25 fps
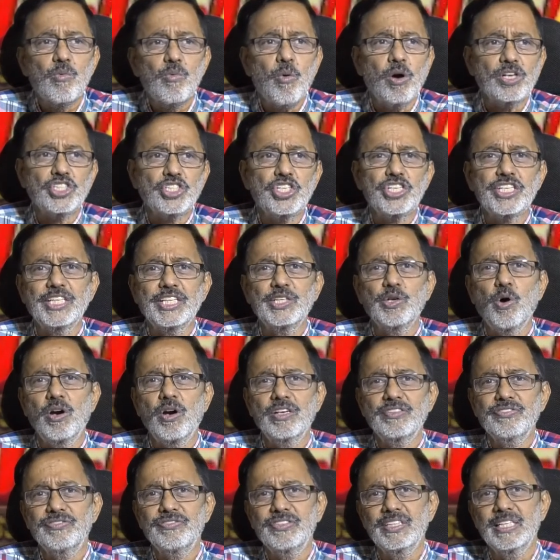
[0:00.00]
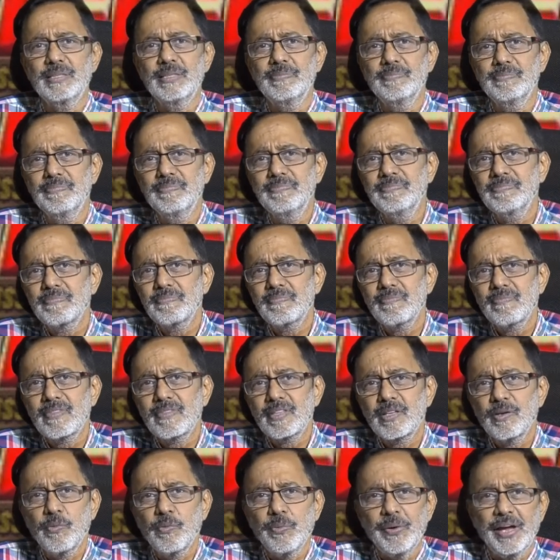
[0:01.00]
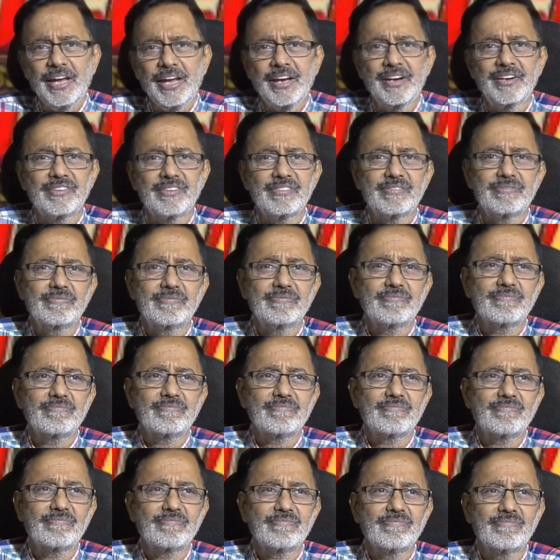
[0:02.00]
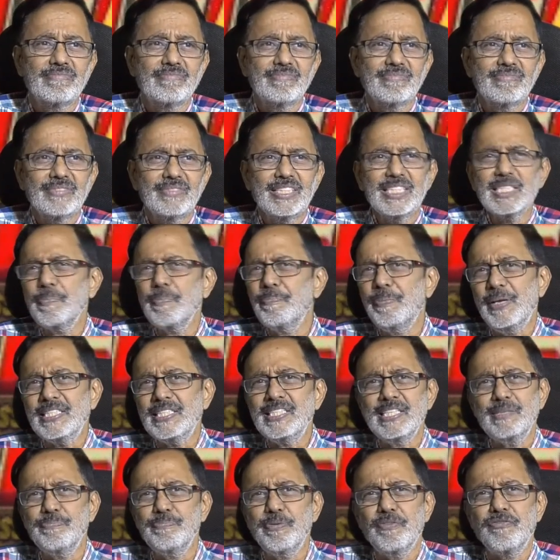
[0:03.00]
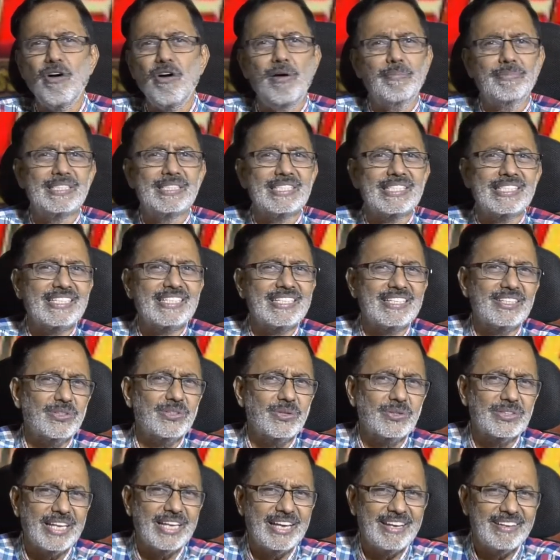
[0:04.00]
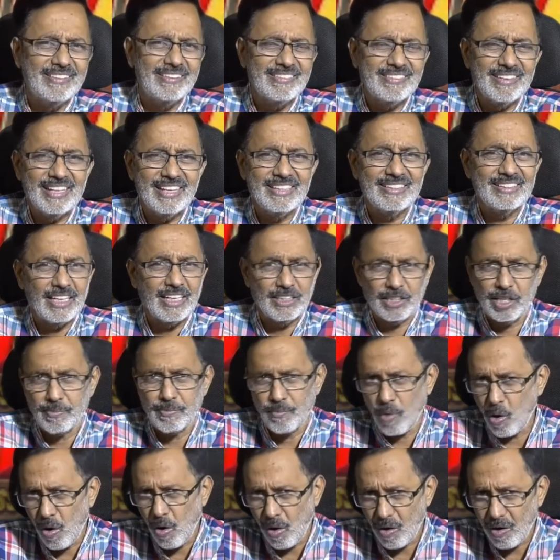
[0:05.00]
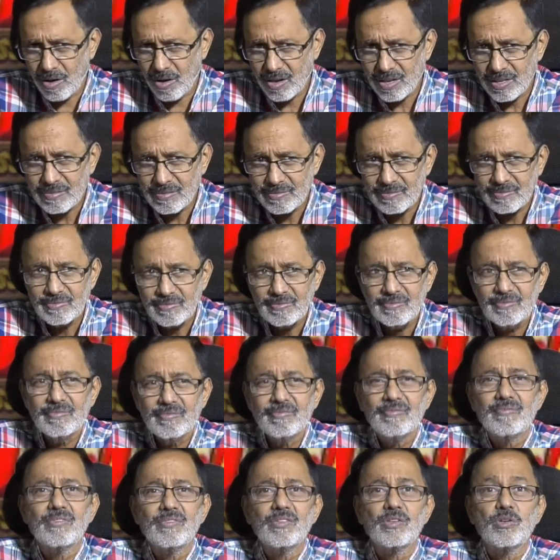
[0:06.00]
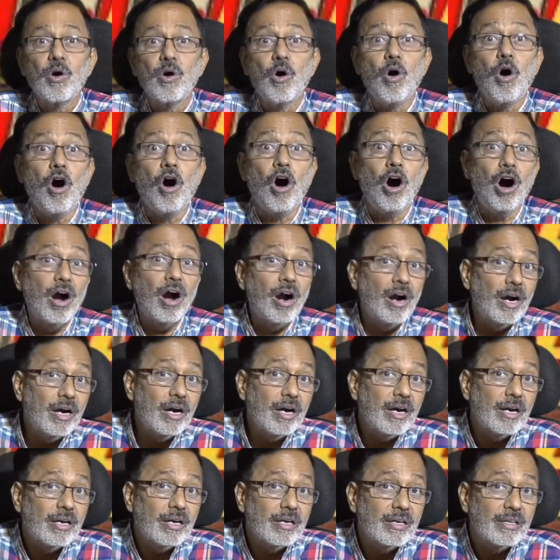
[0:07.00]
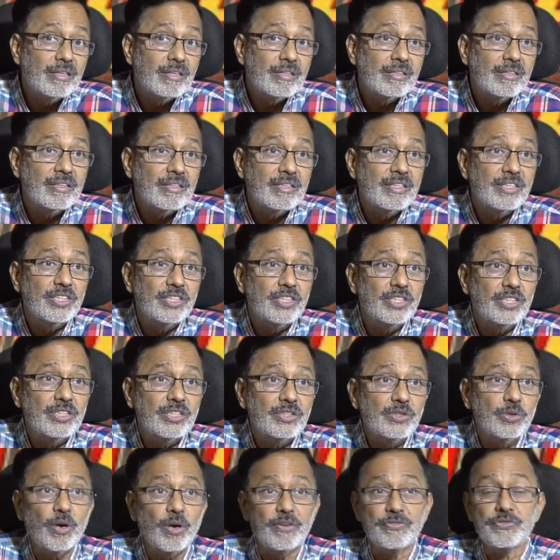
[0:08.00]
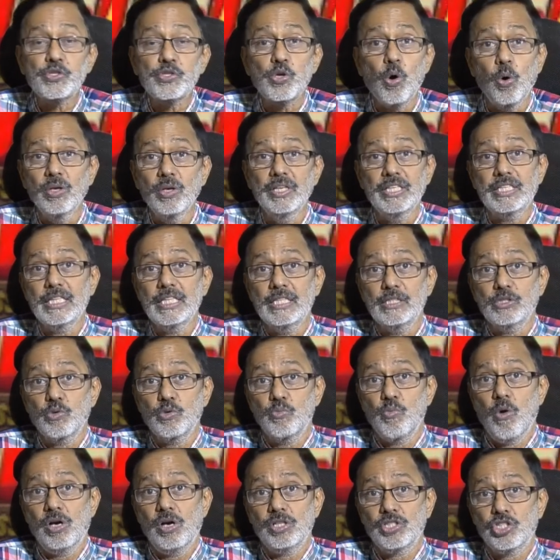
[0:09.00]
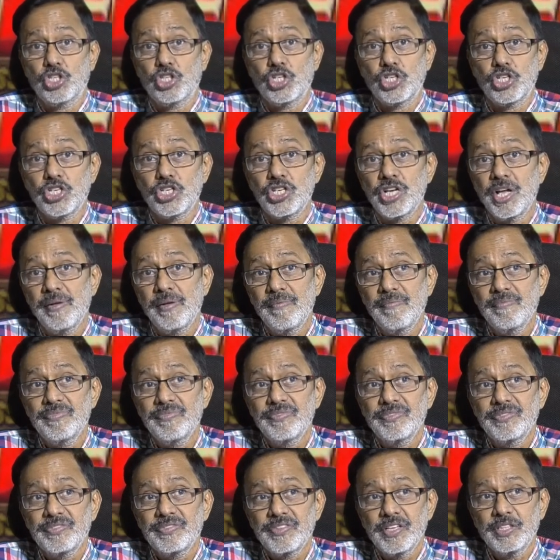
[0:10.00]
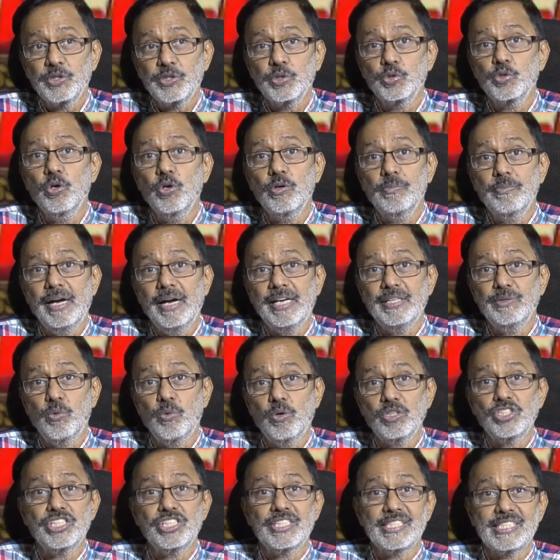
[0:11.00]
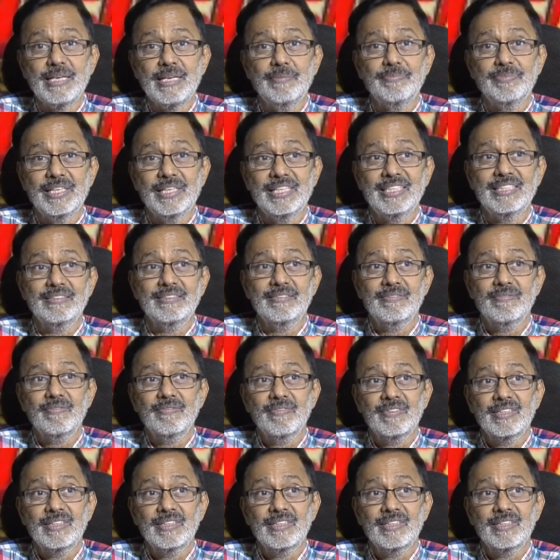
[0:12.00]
watching an odd film where there's a pleasant performance here or there and nothing more, or you have so little to watch that you don't mind watching something